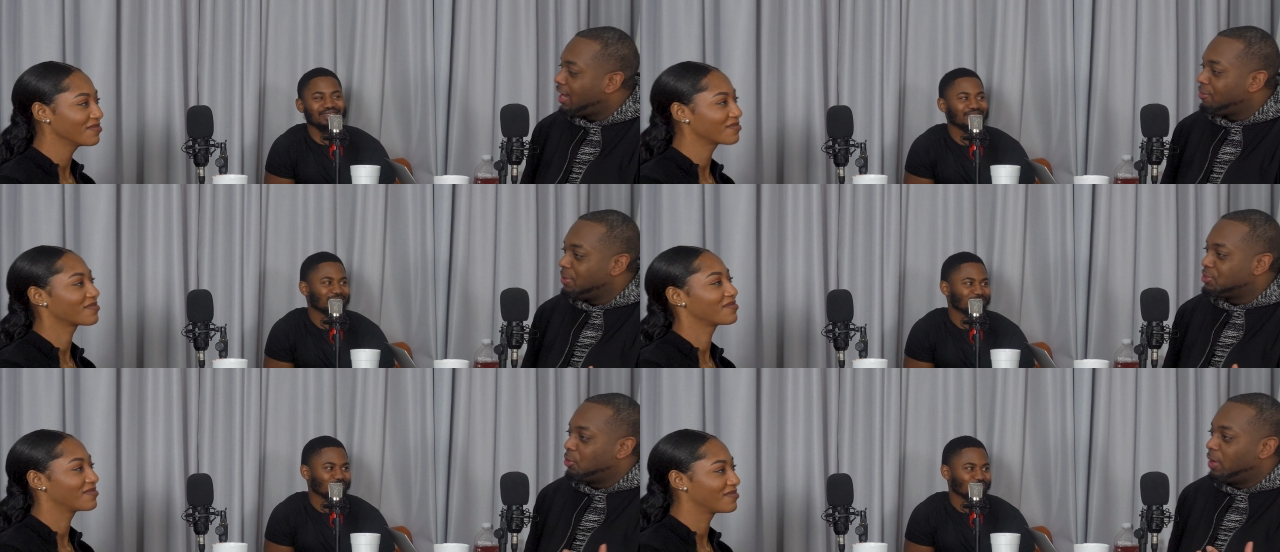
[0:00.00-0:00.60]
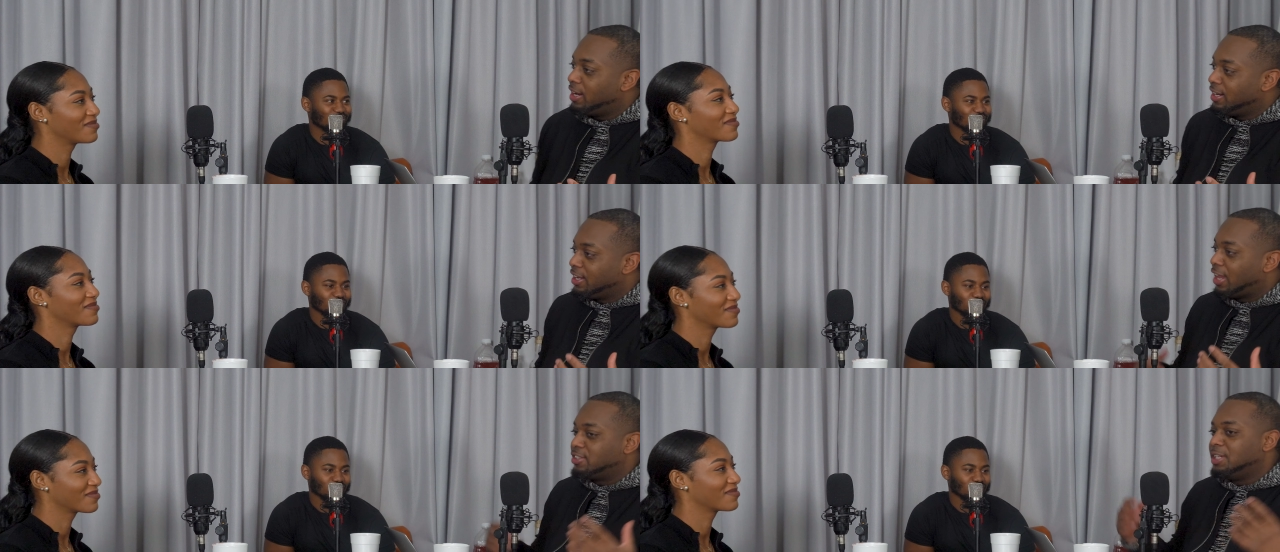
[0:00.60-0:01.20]
Speaker 1: Y'all ever been to a wedding
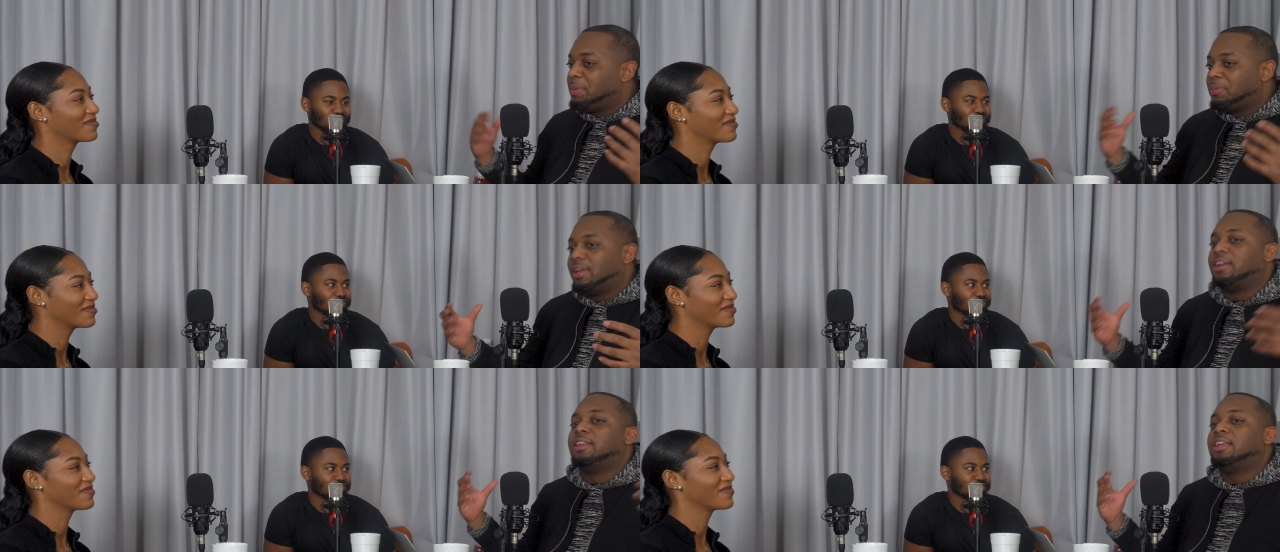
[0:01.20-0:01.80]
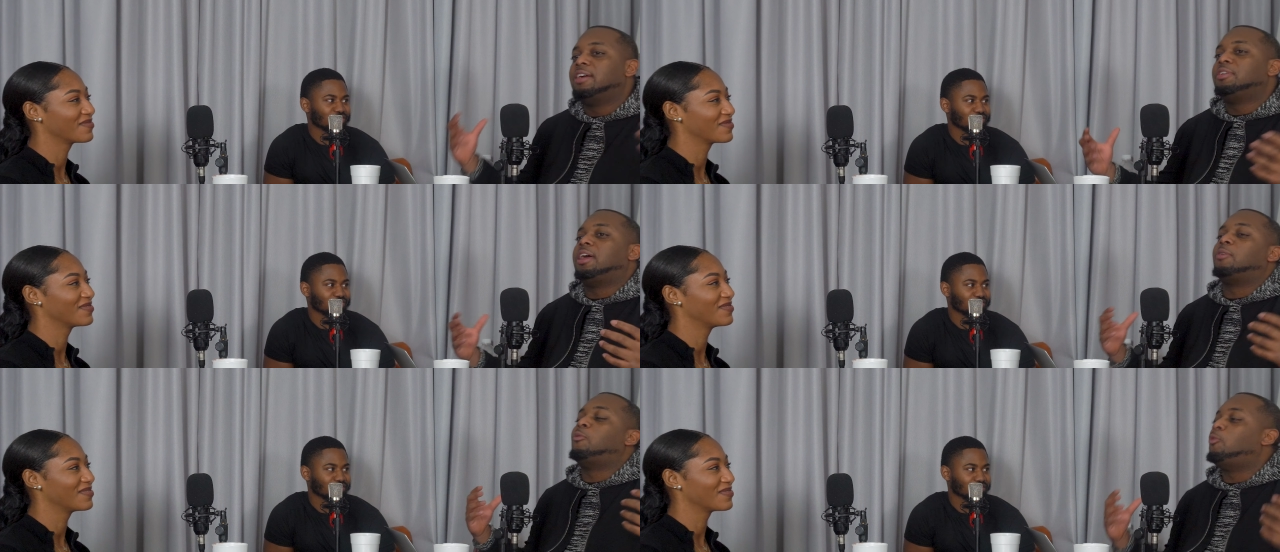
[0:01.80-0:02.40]
and like see people that are in love? You're
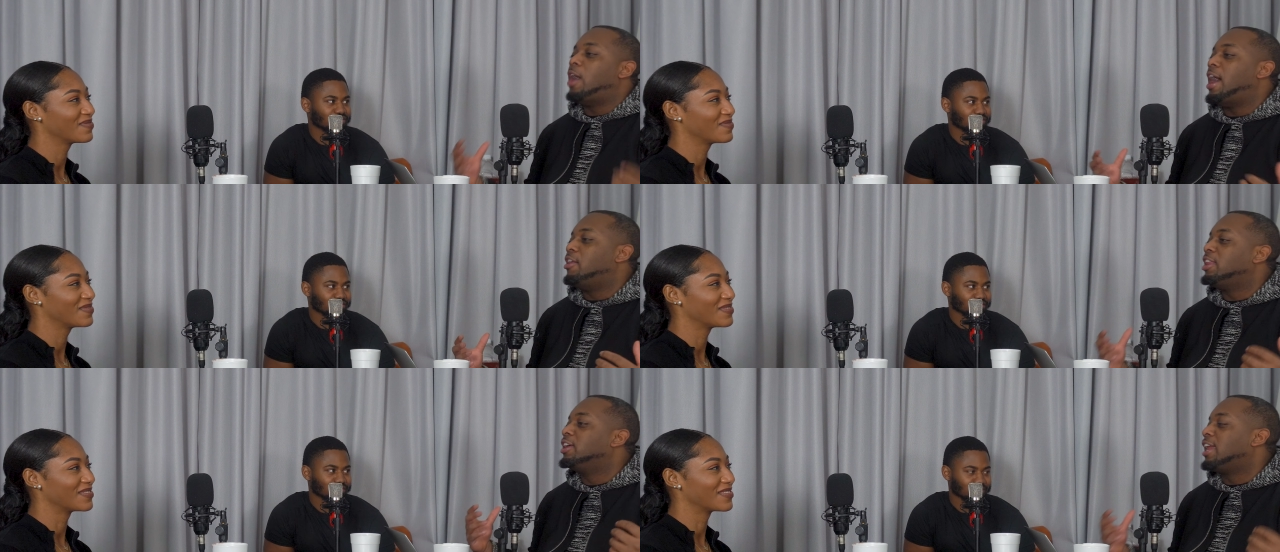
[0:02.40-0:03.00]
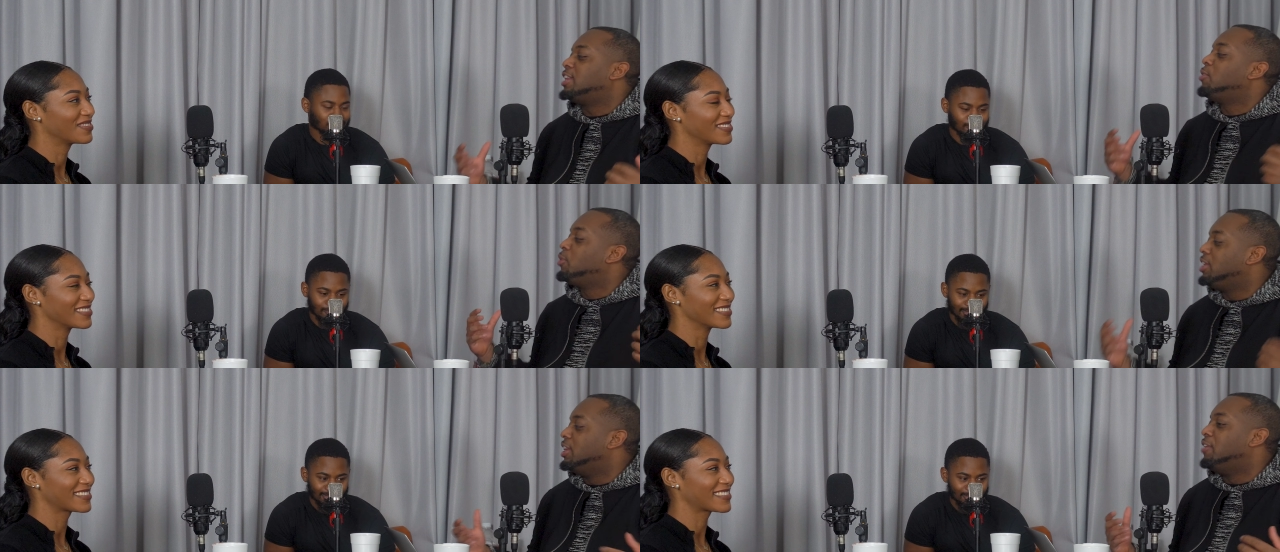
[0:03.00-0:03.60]
like, wow, they look like they
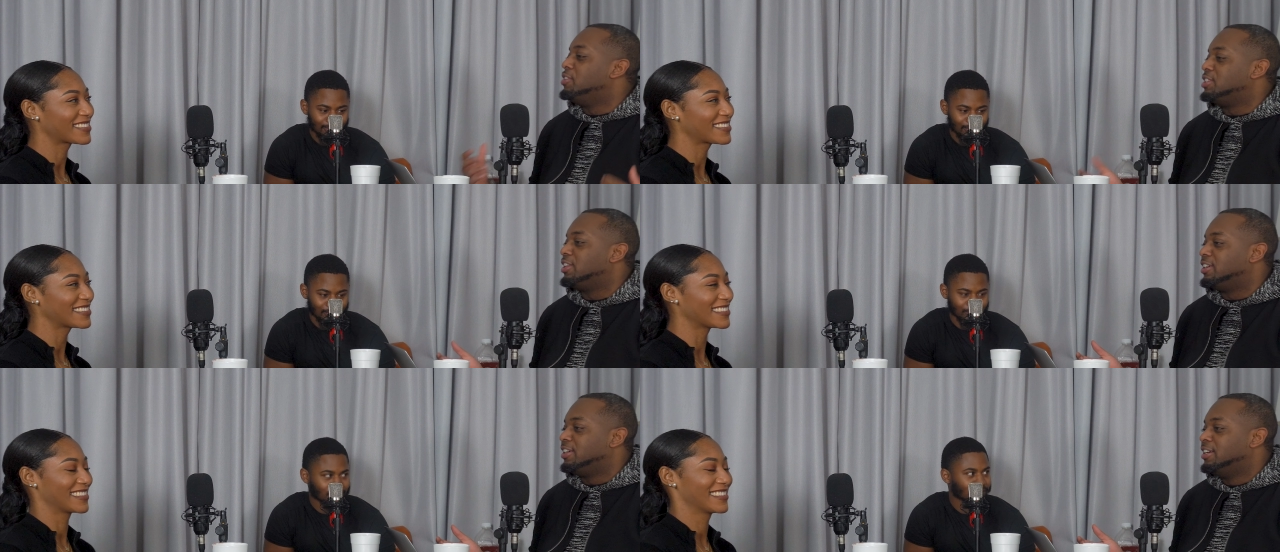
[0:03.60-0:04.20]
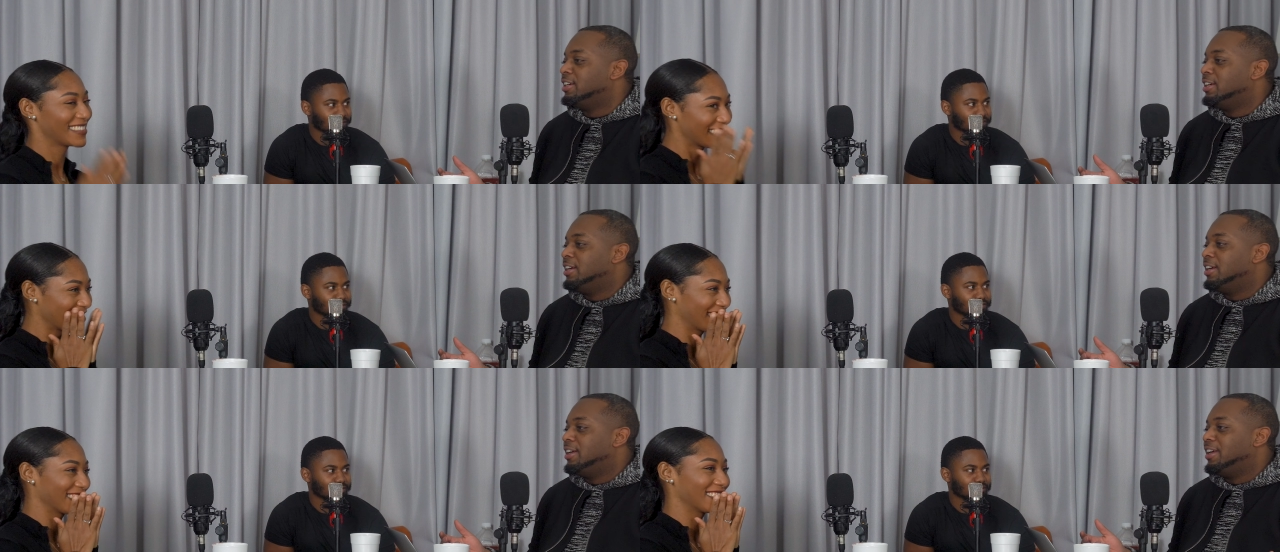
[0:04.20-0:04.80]
really love each other.
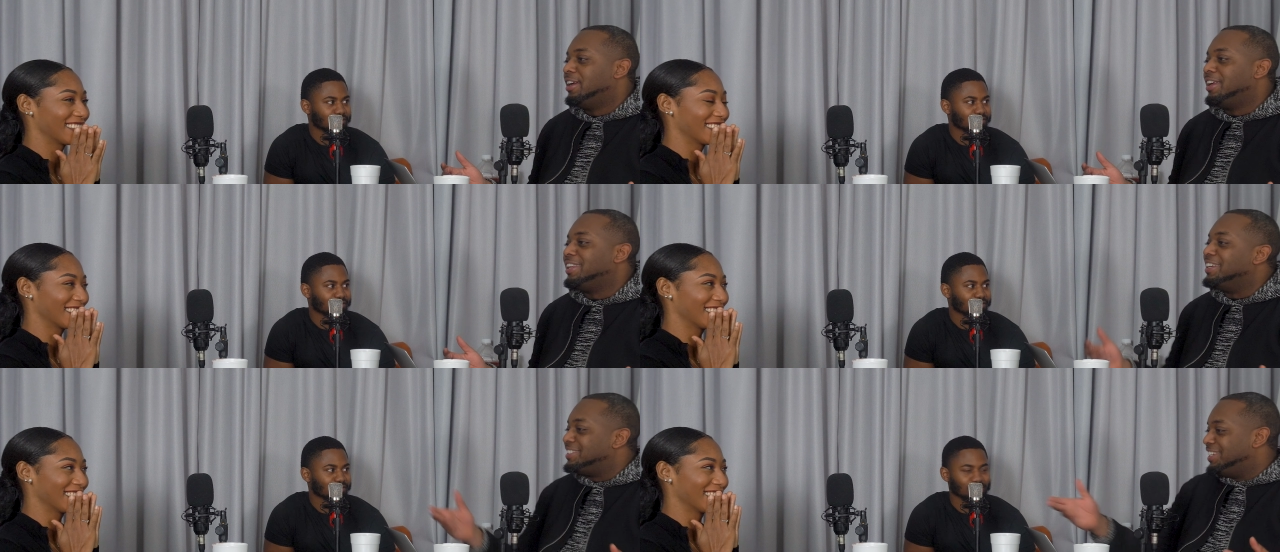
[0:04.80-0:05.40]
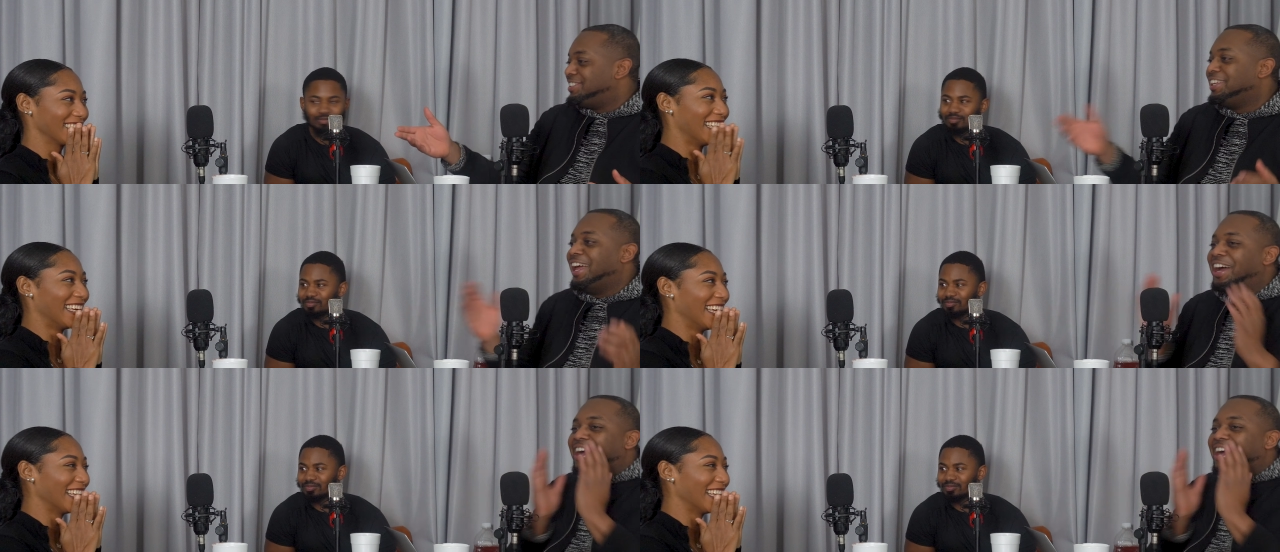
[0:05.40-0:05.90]
Look, see, she like,